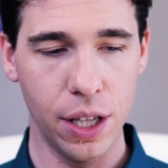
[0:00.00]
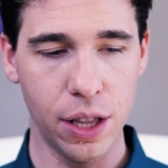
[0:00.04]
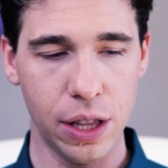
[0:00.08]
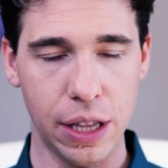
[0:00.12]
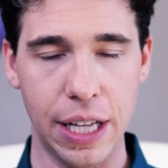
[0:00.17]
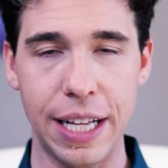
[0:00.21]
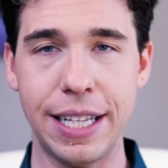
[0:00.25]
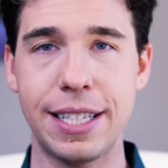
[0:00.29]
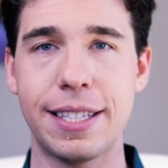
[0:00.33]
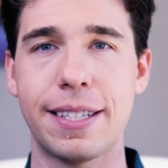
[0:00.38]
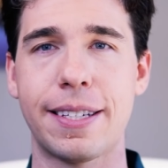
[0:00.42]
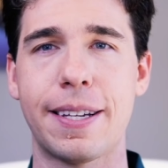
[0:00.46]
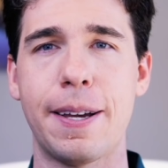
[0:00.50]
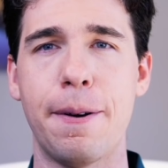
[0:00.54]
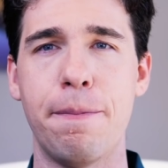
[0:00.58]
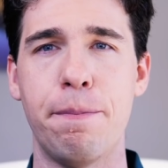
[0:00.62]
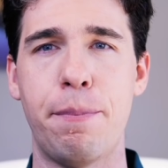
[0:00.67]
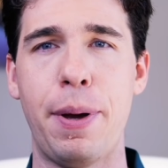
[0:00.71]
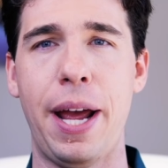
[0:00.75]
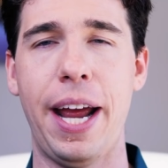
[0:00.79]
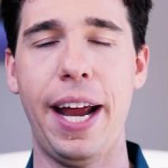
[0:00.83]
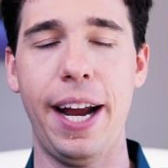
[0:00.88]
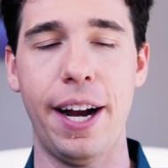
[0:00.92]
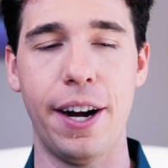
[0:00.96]
let's
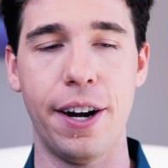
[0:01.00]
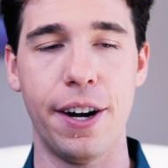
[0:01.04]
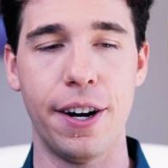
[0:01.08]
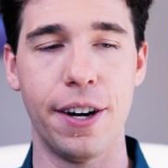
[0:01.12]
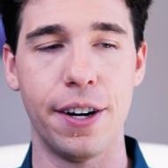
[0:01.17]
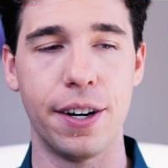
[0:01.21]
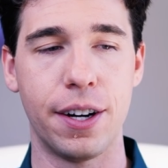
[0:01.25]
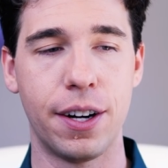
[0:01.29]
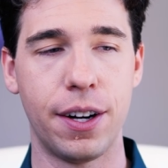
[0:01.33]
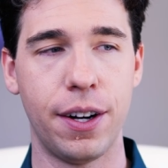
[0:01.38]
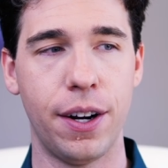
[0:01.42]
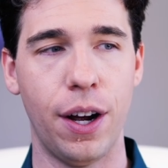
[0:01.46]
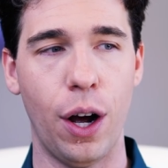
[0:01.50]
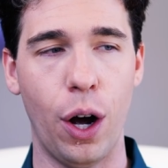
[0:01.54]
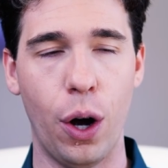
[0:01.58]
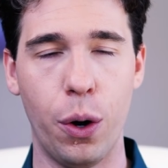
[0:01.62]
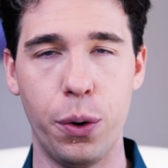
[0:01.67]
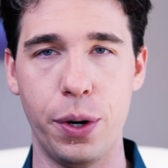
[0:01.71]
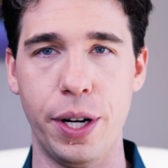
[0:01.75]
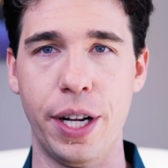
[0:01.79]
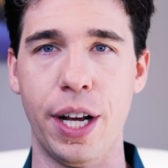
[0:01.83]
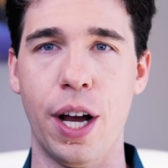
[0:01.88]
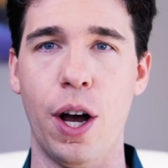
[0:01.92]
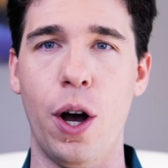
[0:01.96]
compare
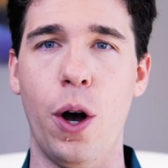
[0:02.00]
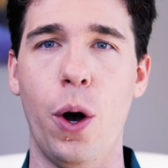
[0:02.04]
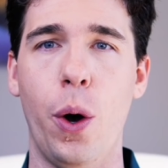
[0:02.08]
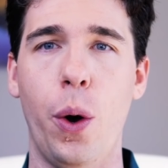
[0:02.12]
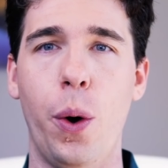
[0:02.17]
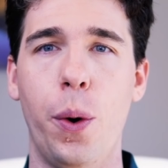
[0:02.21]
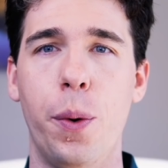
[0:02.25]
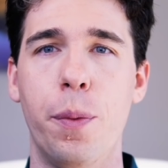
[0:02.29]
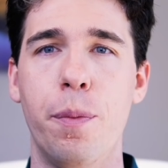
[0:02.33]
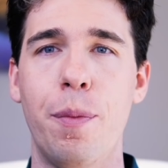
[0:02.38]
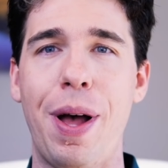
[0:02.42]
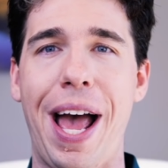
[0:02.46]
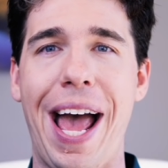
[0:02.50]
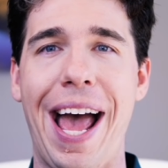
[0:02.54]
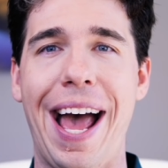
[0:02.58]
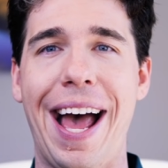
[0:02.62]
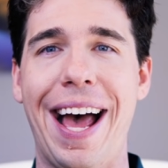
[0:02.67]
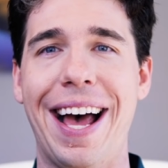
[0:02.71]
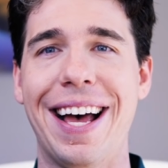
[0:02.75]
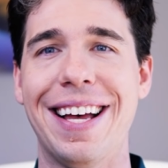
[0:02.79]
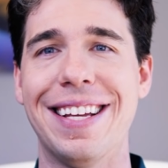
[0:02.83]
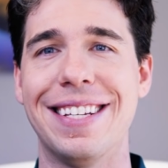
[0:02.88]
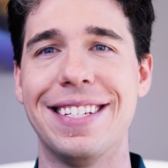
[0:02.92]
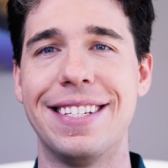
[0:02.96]
owning a home
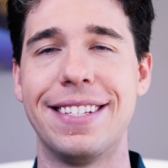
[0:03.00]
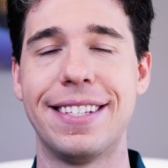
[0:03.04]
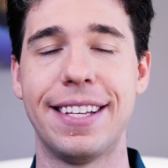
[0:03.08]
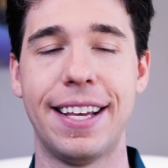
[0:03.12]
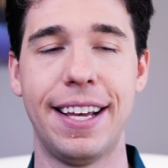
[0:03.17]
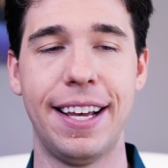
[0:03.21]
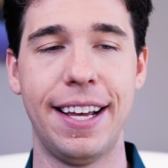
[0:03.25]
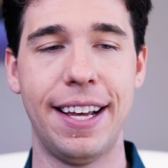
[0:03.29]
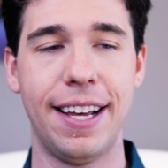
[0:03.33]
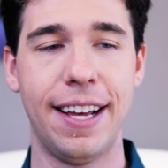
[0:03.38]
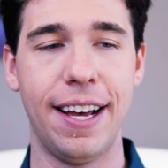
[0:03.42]
as